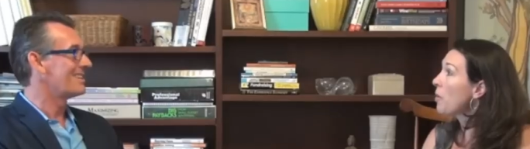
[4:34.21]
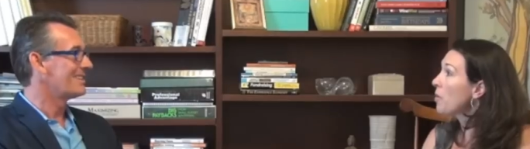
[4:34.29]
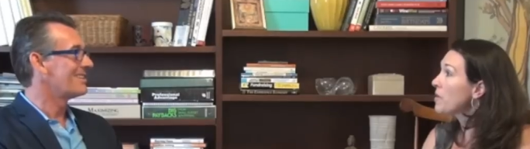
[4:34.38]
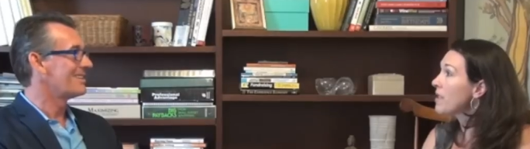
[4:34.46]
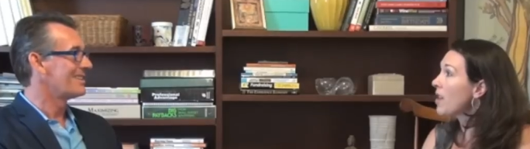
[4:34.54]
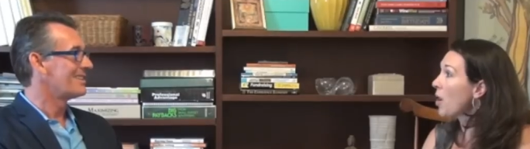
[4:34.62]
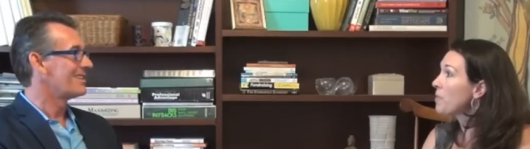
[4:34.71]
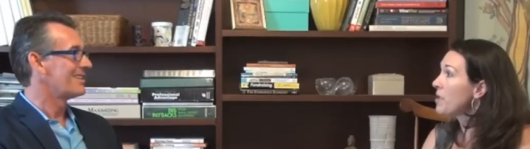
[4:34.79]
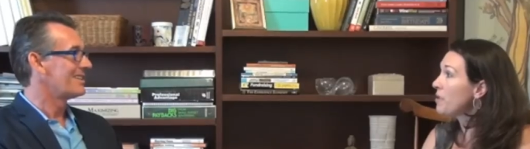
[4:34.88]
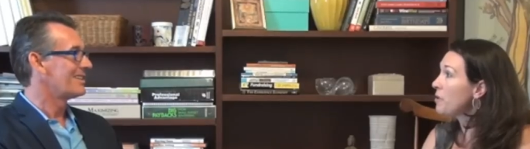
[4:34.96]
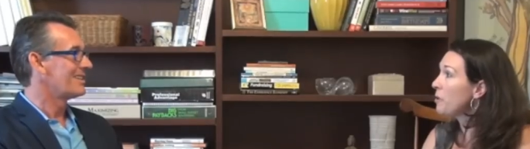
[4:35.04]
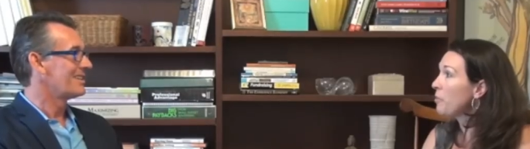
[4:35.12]
Speaker 1: know it was an
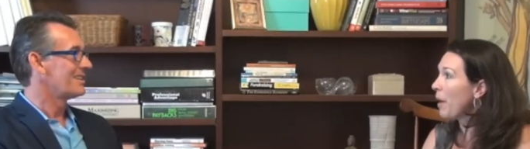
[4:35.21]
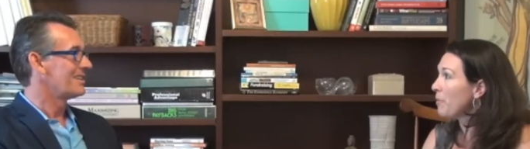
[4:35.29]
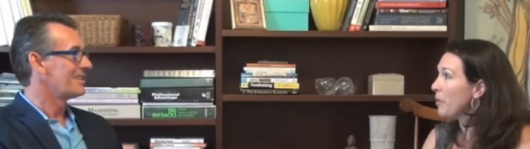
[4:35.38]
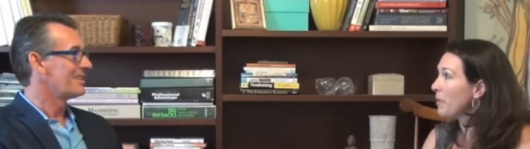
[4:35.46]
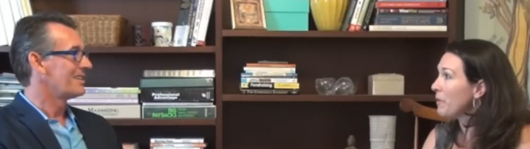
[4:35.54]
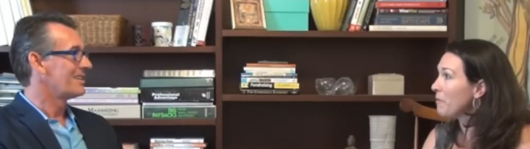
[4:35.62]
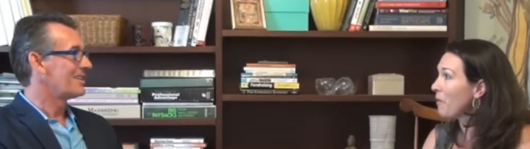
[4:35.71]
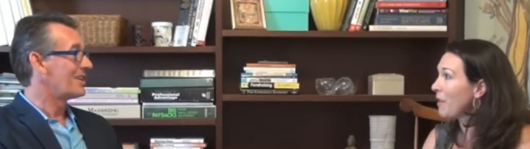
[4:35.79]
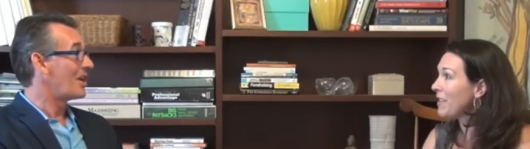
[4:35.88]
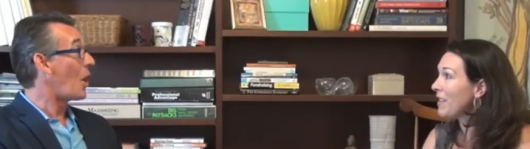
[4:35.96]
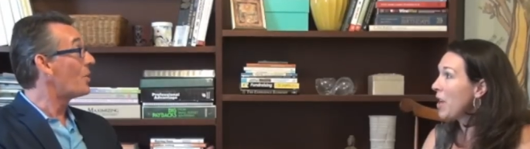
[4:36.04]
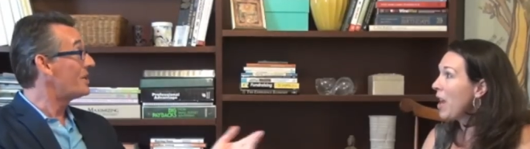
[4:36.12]
option to buy more than
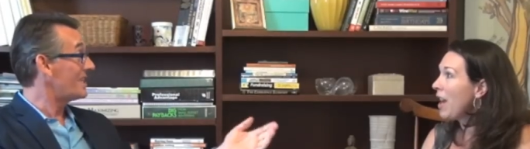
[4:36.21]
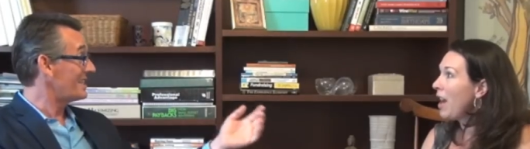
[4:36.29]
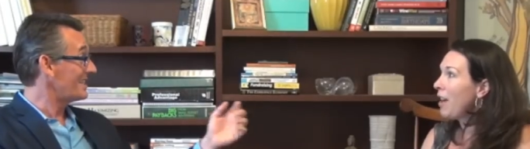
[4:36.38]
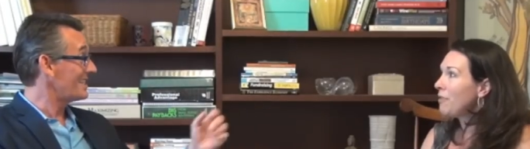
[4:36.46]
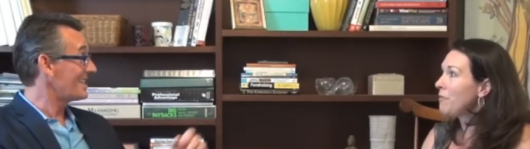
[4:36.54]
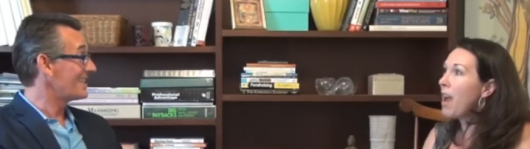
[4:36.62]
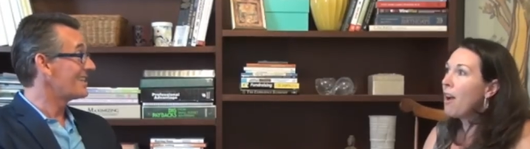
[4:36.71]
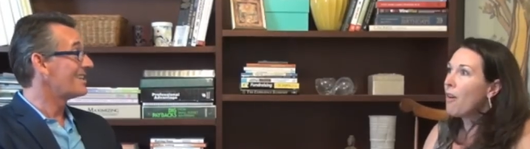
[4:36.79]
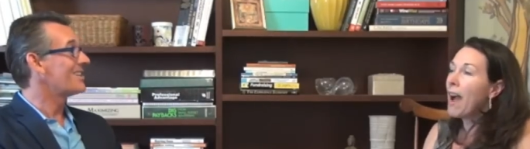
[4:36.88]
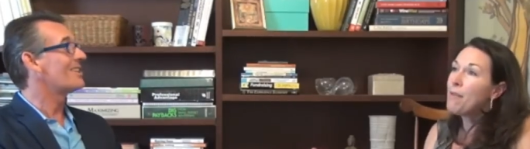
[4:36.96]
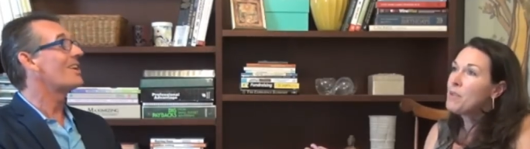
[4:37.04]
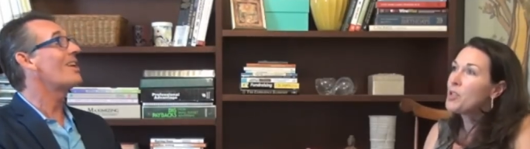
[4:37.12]
one. Oh, you didn't? No,
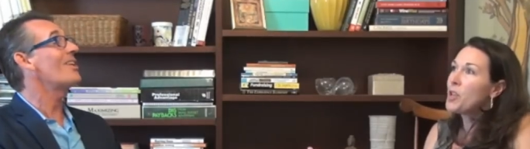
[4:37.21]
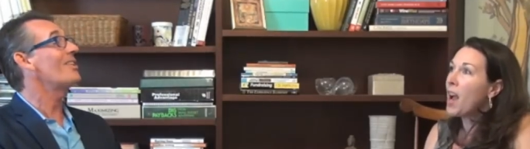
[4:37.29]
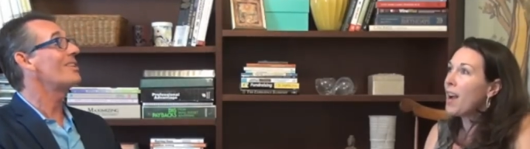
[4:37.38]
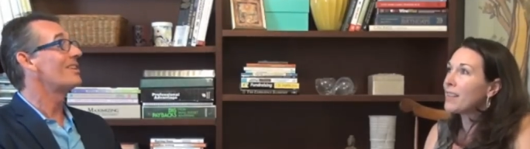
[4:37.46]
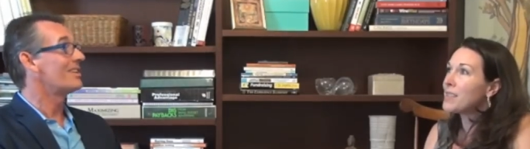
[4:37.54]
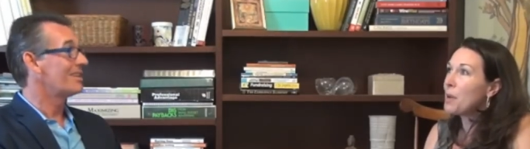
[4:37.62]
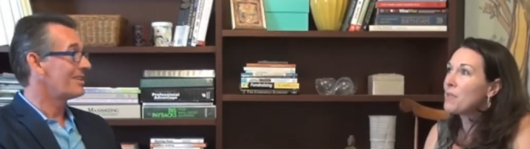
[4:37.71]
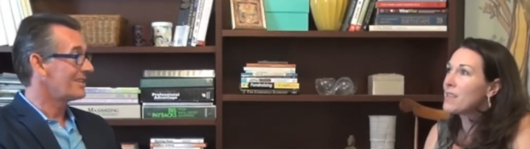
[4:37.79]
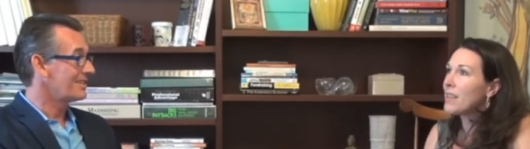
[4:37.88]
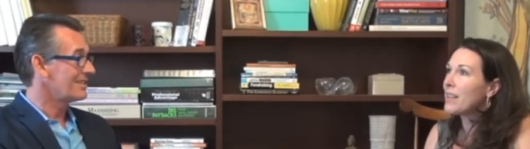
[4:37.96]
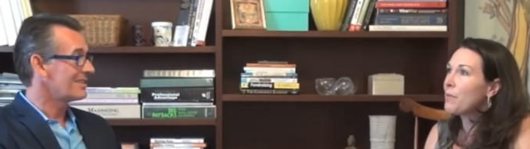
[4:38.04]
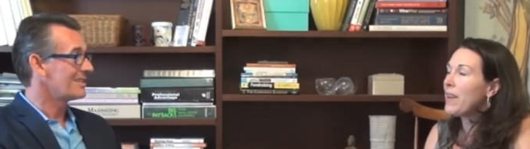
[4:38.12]
I was oh. shocked. I
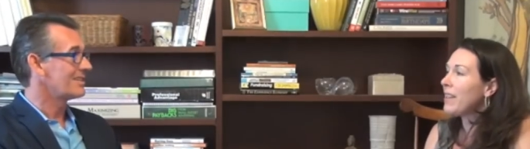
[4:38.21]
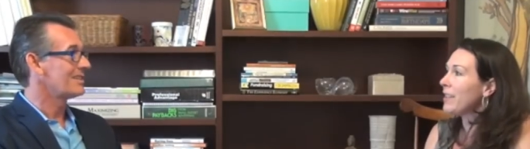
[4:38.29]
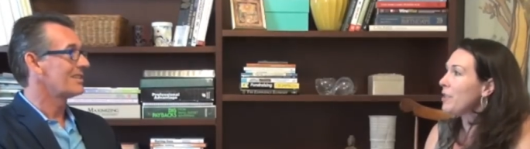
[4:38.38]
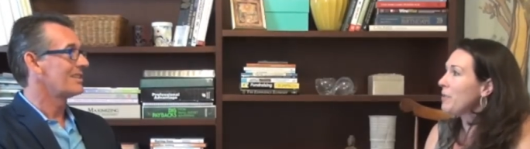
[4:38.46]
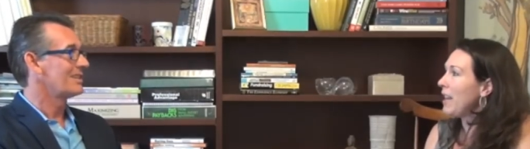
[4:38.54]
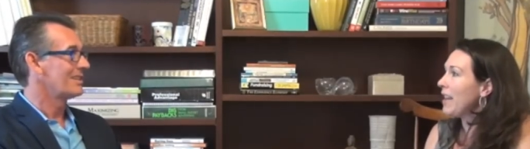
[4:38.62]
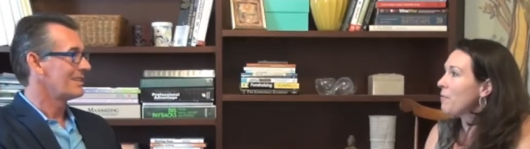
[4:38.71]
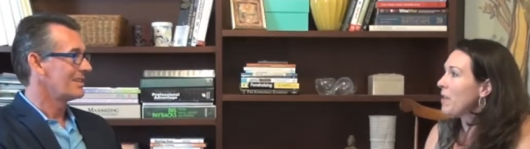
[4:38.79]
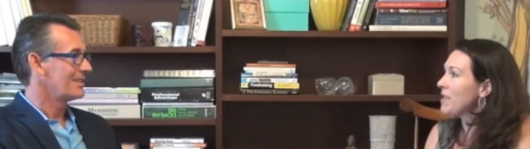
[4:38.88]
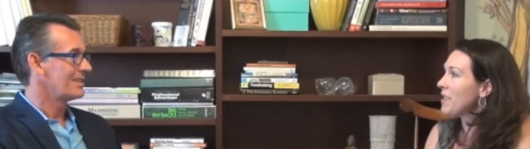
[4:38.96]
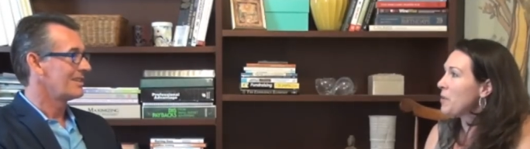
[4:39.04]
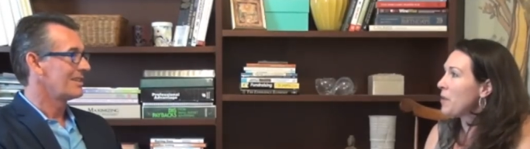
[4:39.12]
was like, wait, you can't.
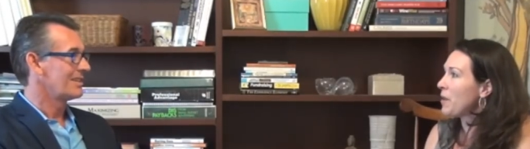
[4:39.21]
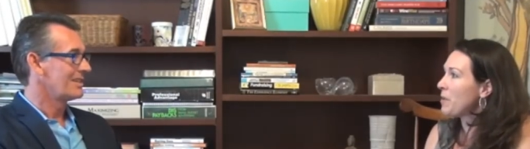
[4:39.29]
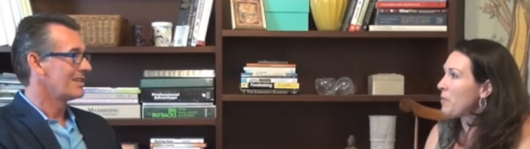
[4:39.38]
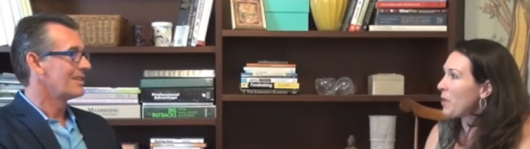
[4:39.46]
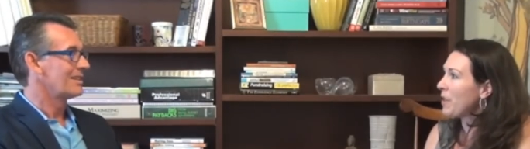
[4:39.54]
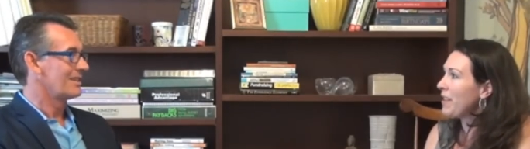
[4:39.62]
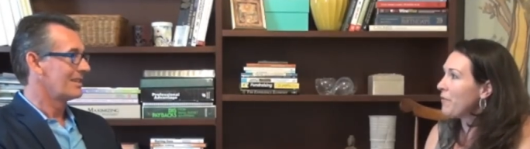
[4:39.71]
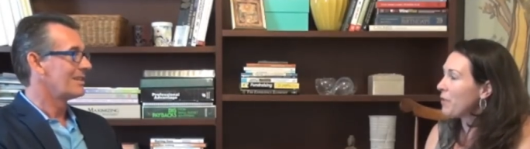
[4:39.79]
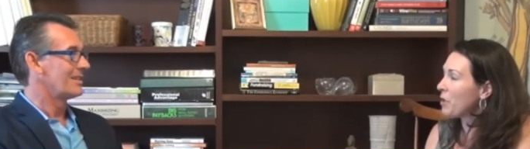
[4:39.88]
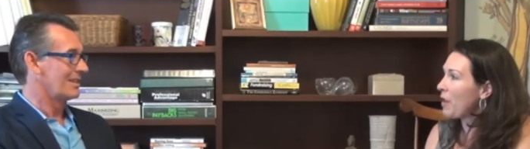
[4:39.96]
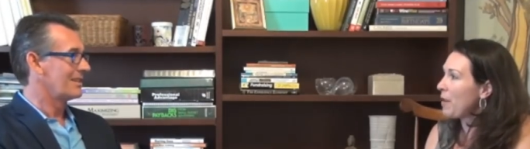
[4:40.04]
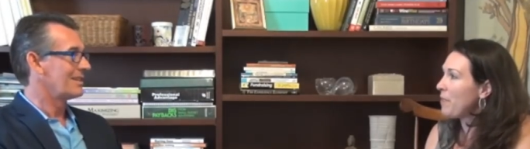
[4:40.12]
Once I started working
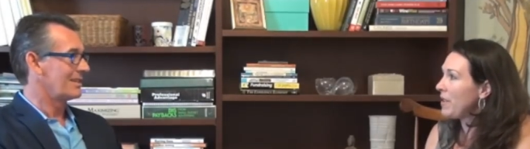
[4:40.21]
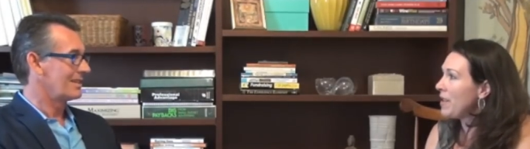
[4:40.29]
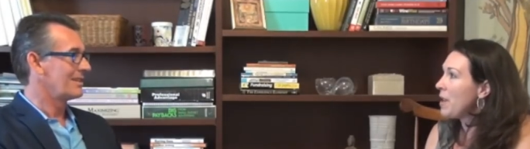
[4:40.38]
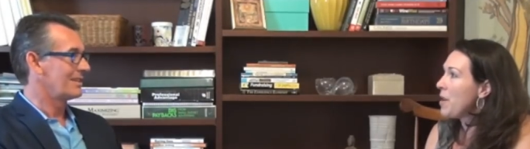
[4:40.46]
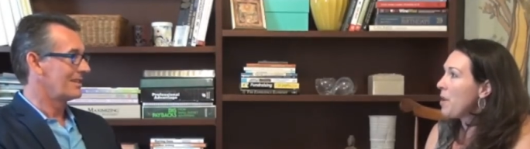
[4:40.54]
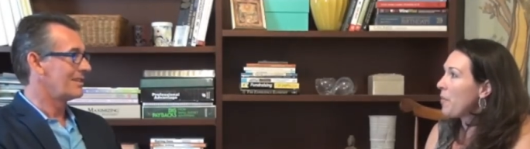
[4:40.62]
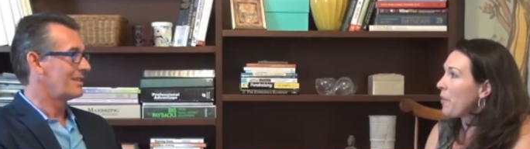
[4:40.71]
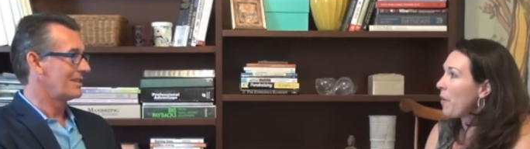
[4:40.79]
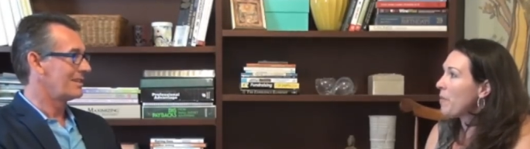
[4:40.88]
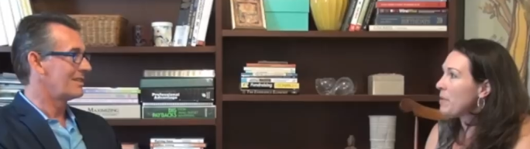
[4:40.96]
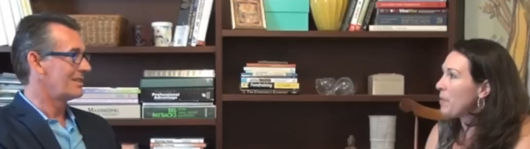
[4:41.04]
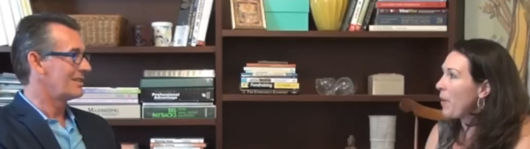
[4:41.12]
for Cleinman
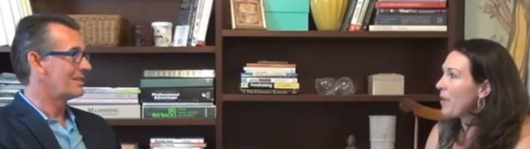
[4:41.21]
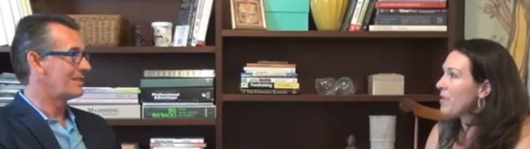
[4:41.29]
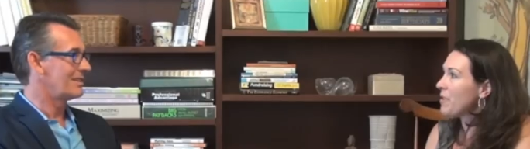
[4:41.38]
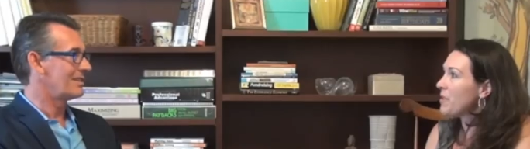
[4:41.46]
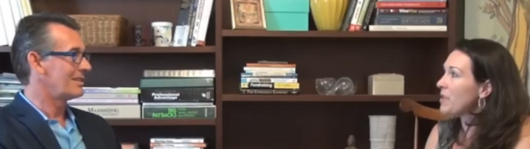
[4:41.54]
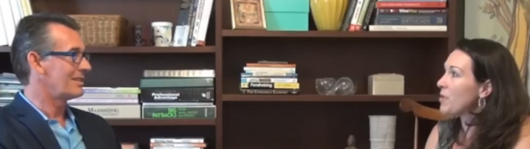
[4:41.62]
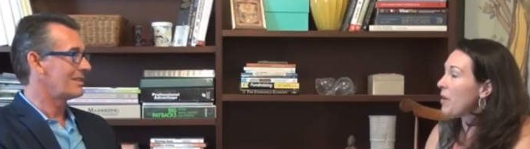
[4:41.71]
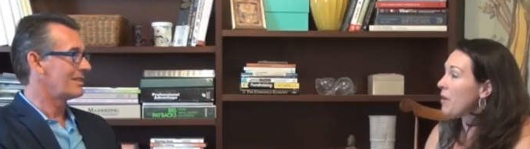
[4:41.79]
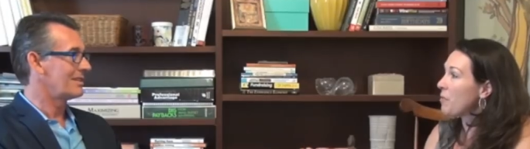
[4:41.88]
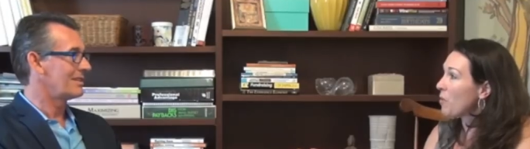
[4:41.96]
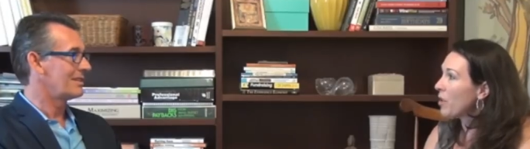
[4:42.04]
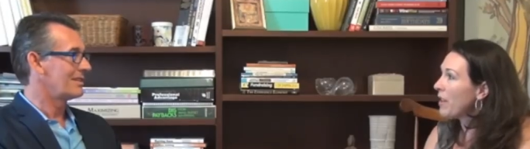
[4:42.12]
Performance Partners and
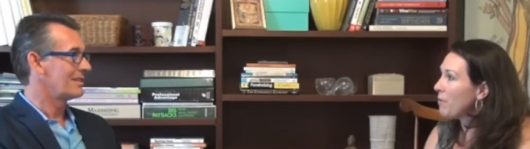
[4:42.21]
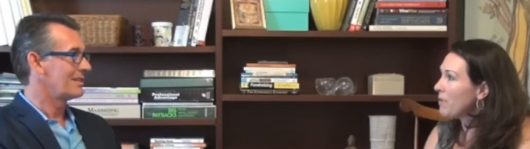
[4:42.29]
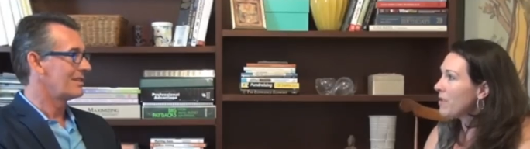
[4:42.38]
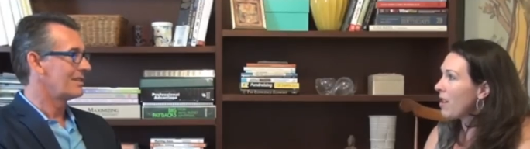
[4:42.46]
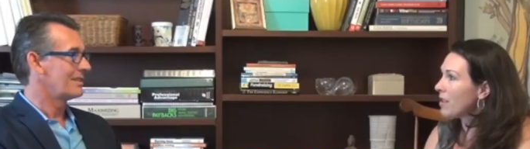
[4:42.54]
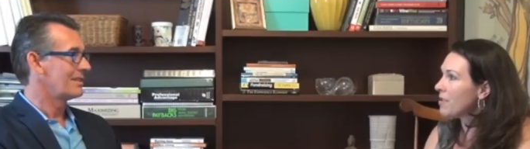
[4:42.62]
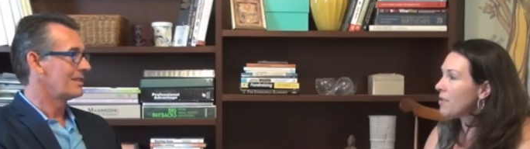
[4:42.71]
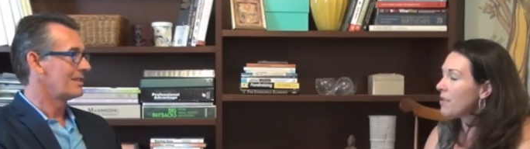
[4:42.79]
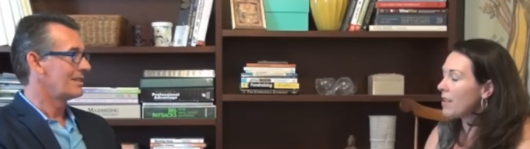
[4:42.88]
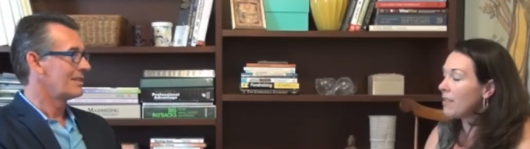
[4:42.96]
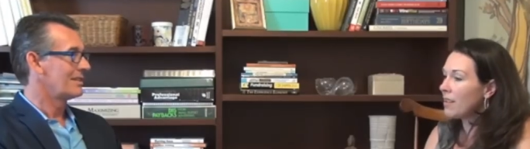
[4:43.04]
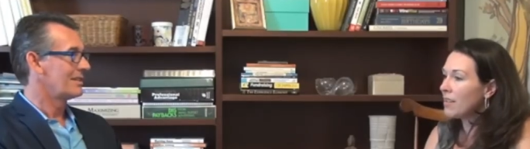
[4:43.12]
started working with
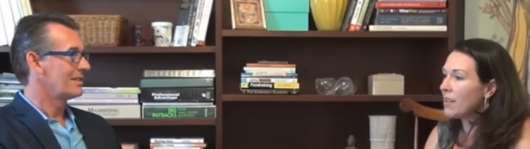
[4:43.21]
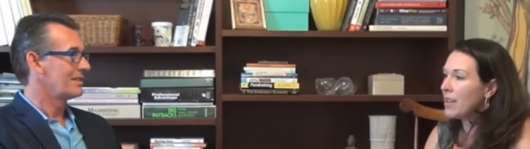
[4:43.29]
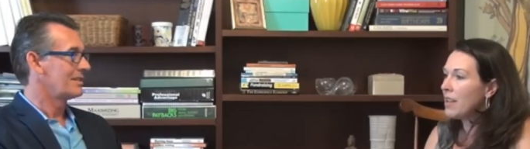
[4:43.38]
doctors, I thought,